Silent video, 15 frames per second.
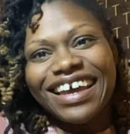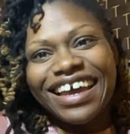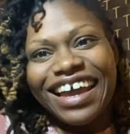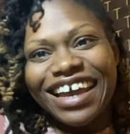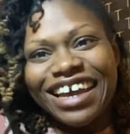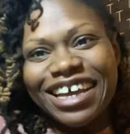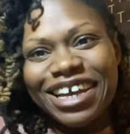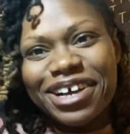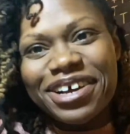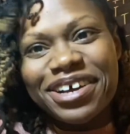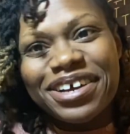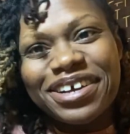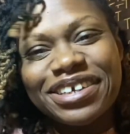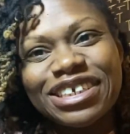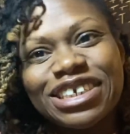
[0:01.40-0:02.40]
Hey
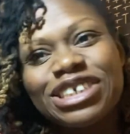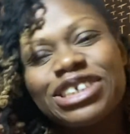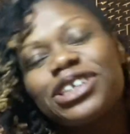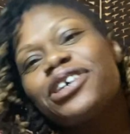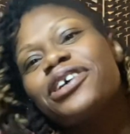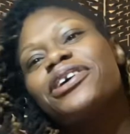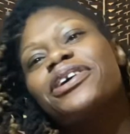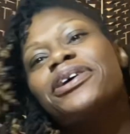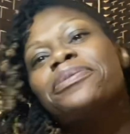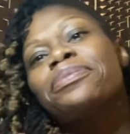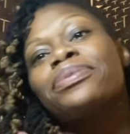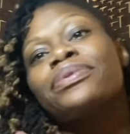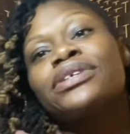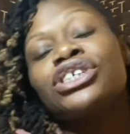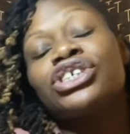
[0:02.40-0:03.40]
y'all, it's your girl
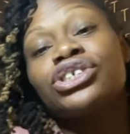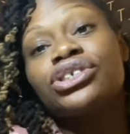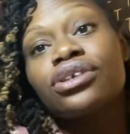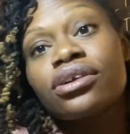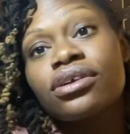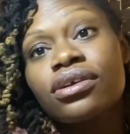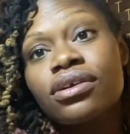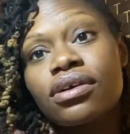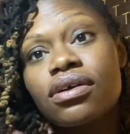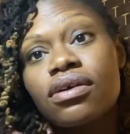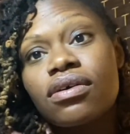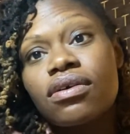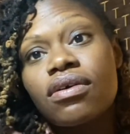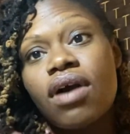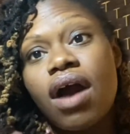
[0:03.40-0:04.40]
Empress
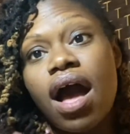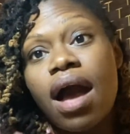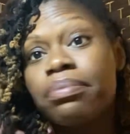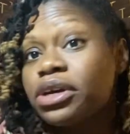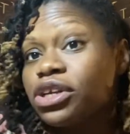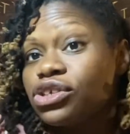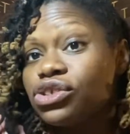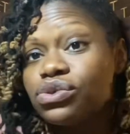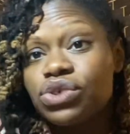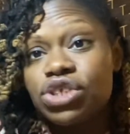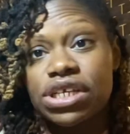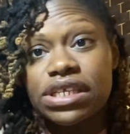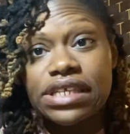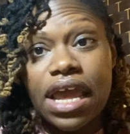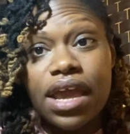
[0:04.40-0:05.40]
Cheryl. I'm going to do
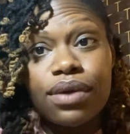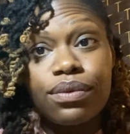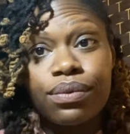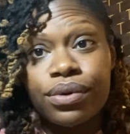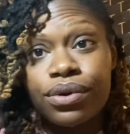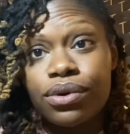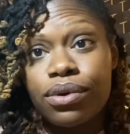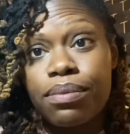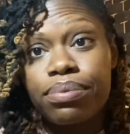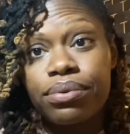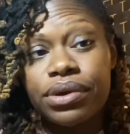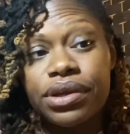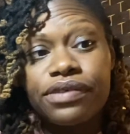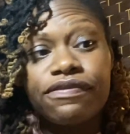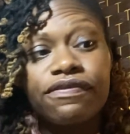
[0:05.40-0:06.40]
just a real
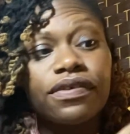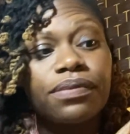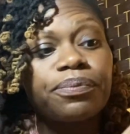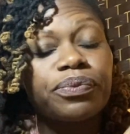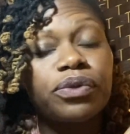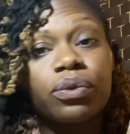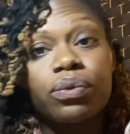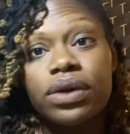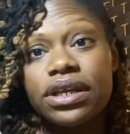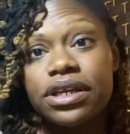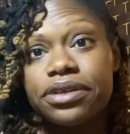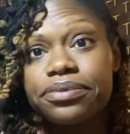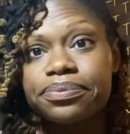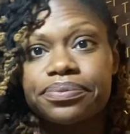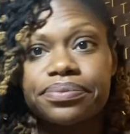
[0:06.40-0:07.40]
brief
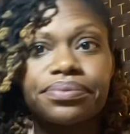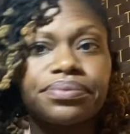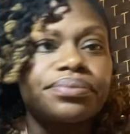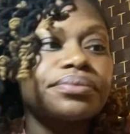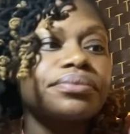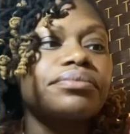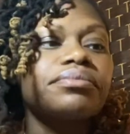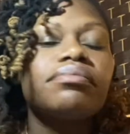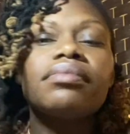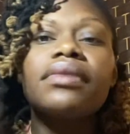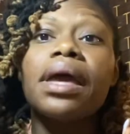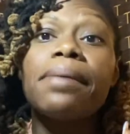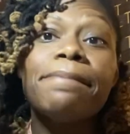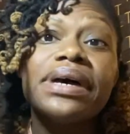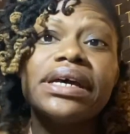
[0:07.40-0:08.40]
reading,
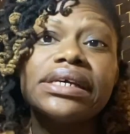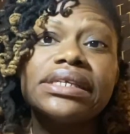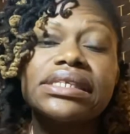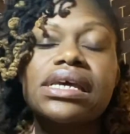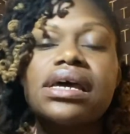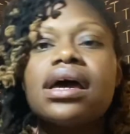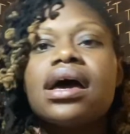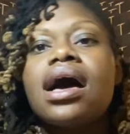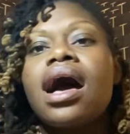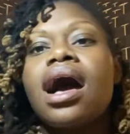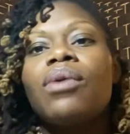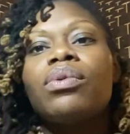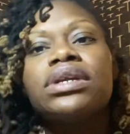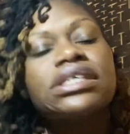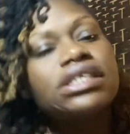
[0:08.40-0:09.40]
but I
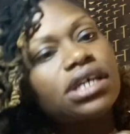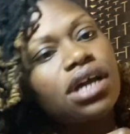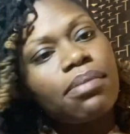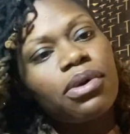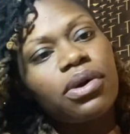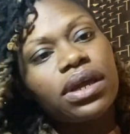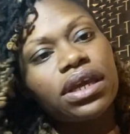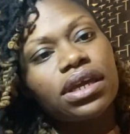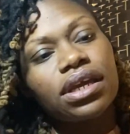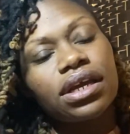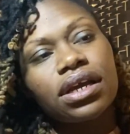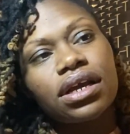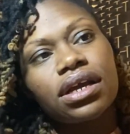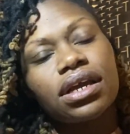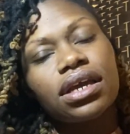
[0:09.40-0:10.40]
wanted to come on
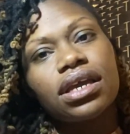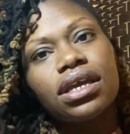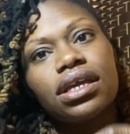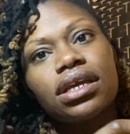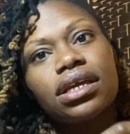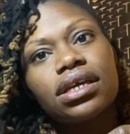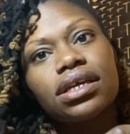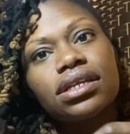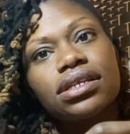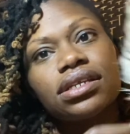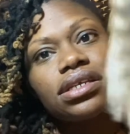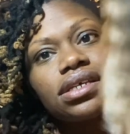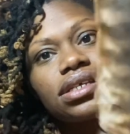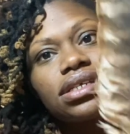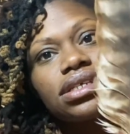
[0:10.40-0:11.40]
here
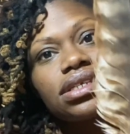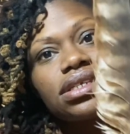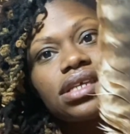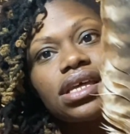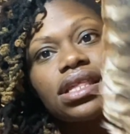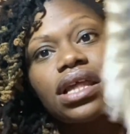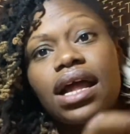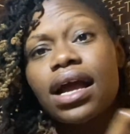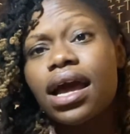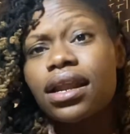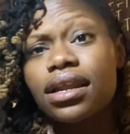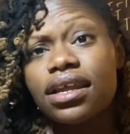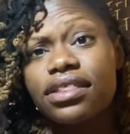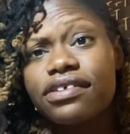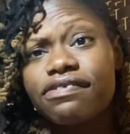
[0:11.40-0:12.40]
and say that I got
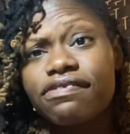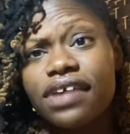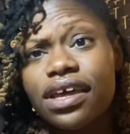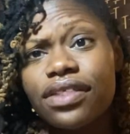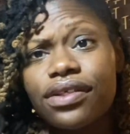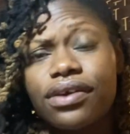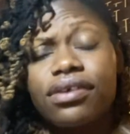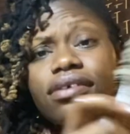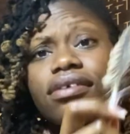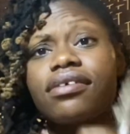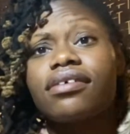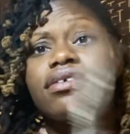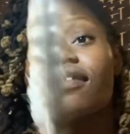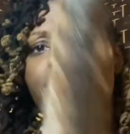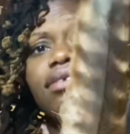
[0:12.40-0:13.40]
another
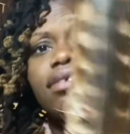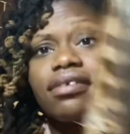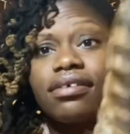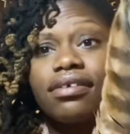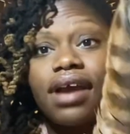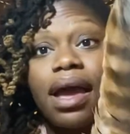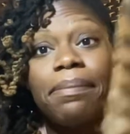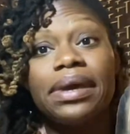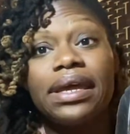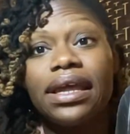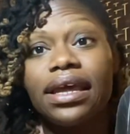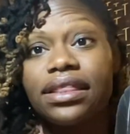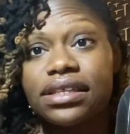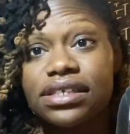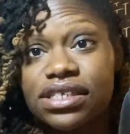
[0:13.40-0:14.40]
feather. I've been
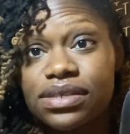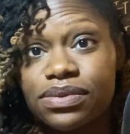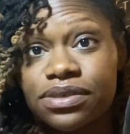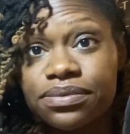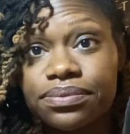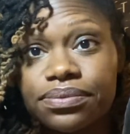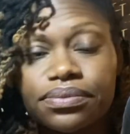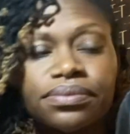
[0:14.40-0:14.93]
had this one.